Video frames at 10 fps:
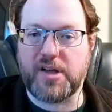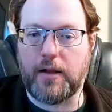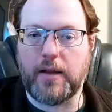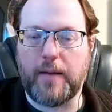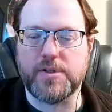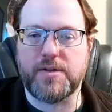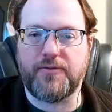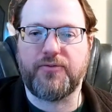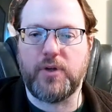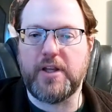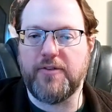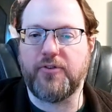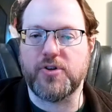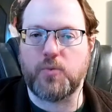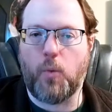title. That was the really the
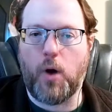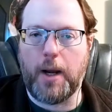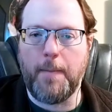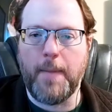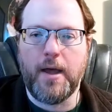first one.